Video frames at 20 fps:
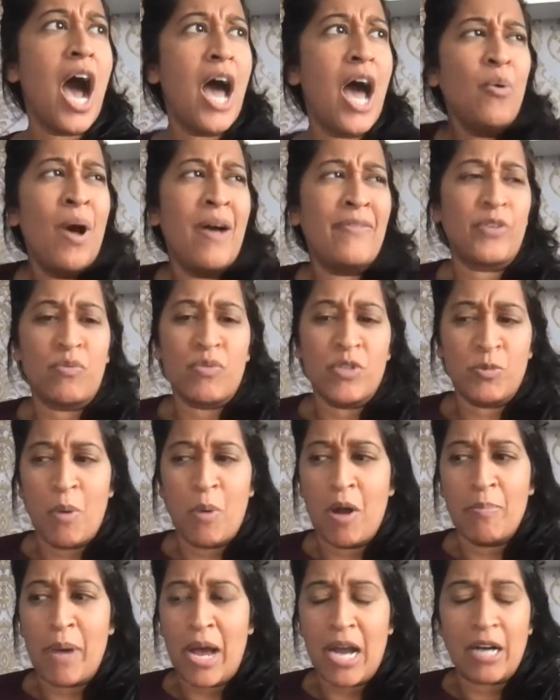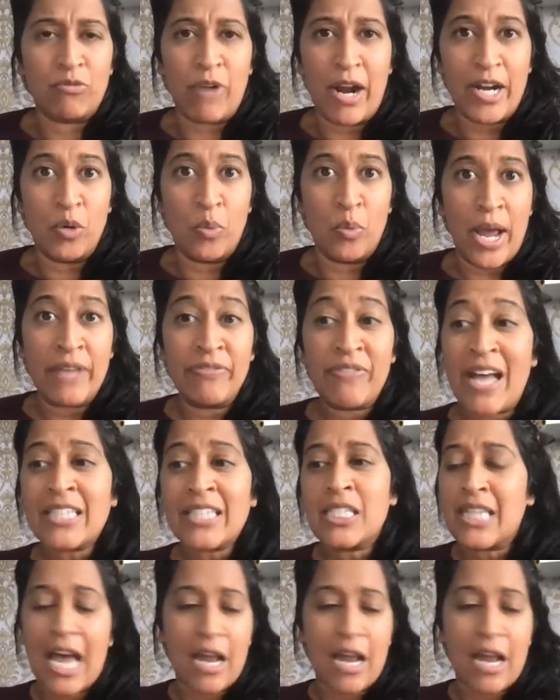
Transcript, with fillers: I don't have to respond back right away. That's